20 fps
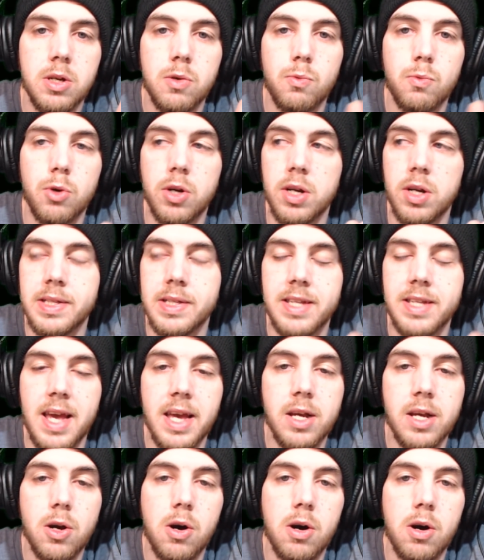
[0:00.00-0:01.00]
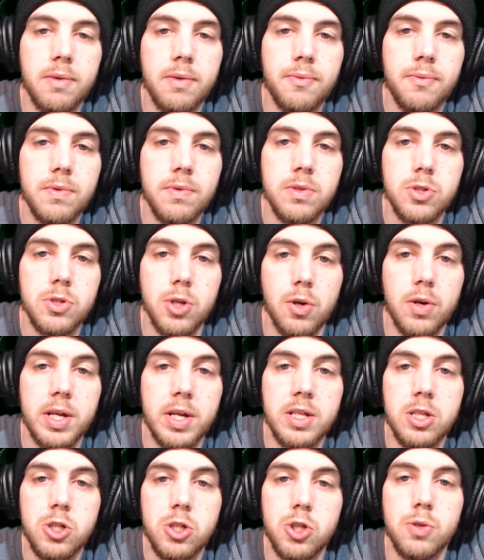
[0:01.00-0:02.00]
were going to take off
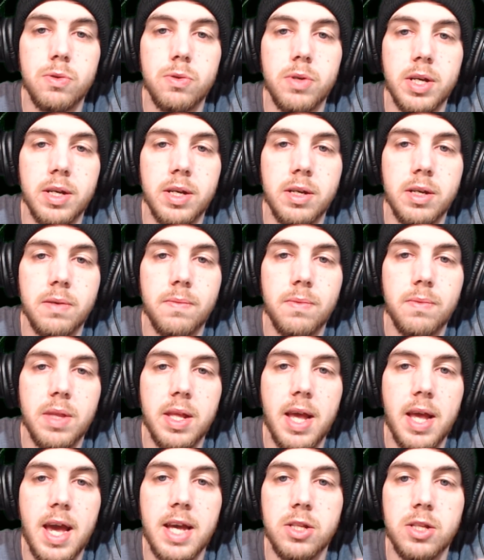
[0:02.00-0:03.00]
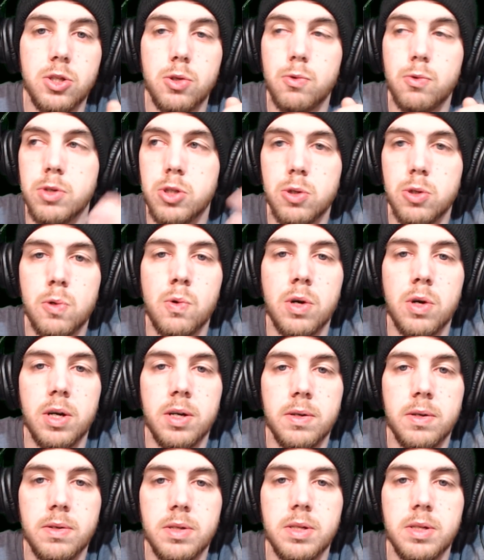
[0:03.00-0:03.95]
during the shooting and do a tour,